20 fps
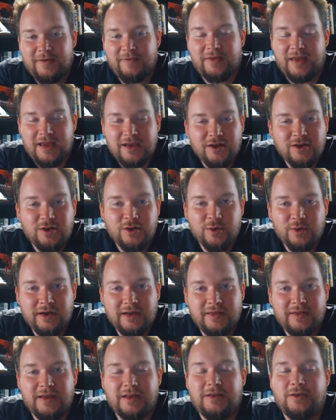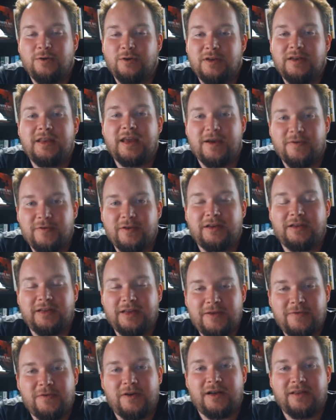if they can do it, then you can
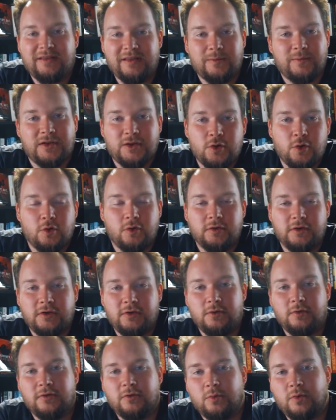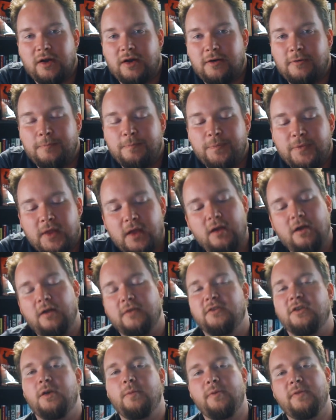definitely find something cool to do as well.
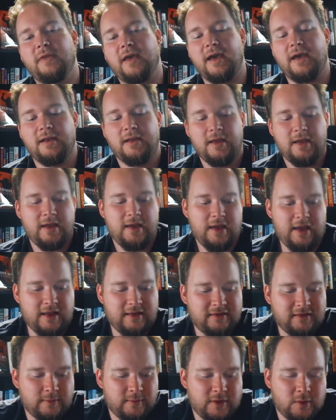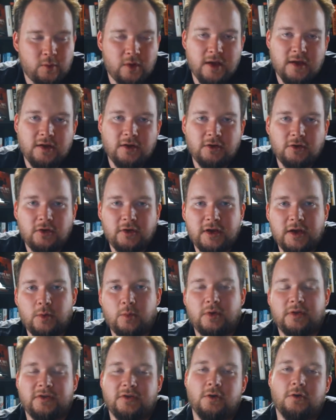On top of that, it's something where you can look at
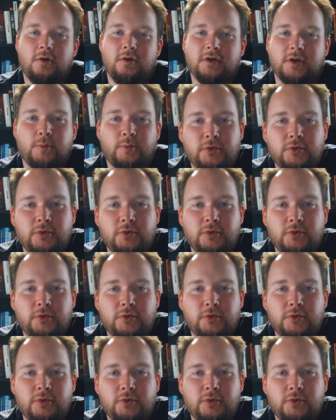what's called a